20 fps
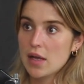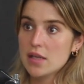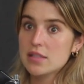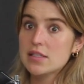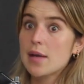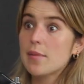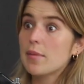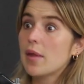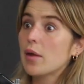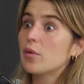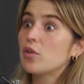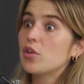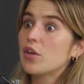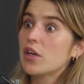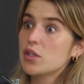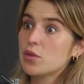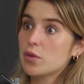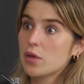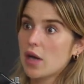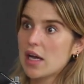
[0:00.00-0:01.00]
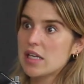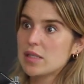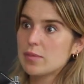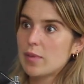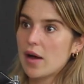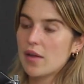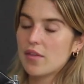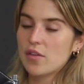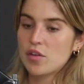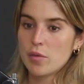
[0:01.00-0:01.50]
Same like when you get into an ice
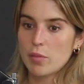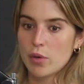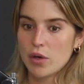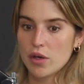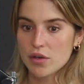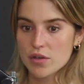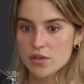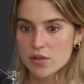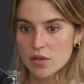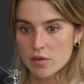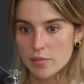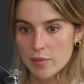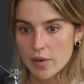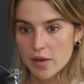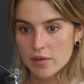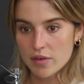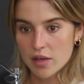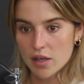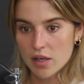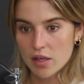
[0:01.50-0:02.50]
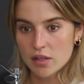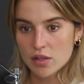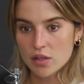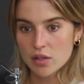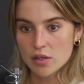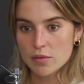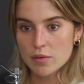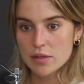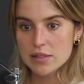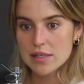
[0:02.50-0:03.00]
bath and your body goes, oh my fucking
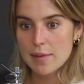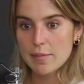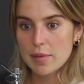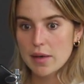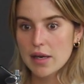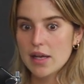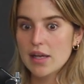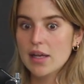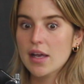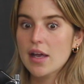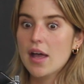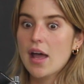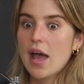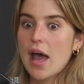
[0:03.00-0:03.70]
God, what's happening?